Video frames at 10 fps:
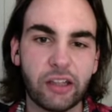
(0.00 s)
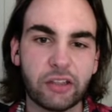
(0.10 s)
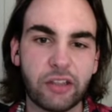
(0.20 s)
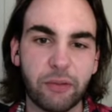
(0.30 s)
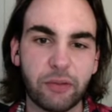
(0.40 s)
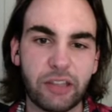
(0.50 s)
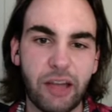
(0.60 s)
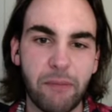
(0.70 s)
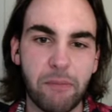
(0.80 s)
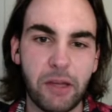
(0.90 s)
definitely in
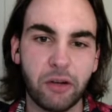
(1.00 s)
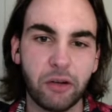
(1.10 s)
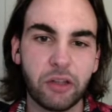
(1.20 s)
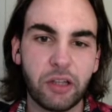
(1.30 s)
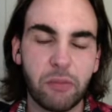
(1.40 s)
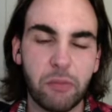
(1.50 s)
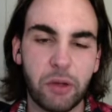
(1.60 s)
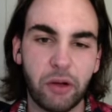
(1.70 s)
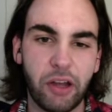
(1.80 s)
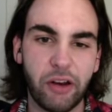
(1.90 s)
that middle
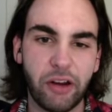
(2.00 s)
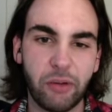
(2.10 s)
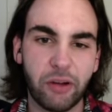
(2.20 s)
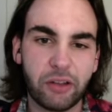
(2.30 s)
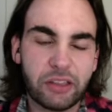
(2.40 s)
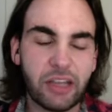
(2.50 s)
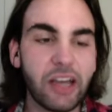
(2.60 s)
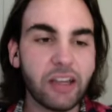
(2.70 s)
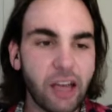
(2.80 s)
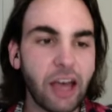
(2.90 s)
area where it's like,
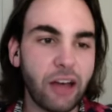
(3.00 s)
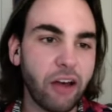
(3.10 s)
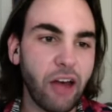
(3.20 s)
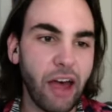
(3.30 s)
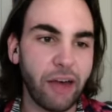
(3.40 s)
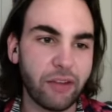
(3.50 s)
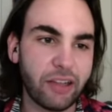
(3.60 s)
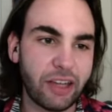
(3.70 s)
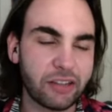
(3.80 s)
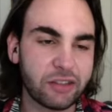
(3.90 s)
I'll have it, I
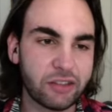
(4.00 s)
guess.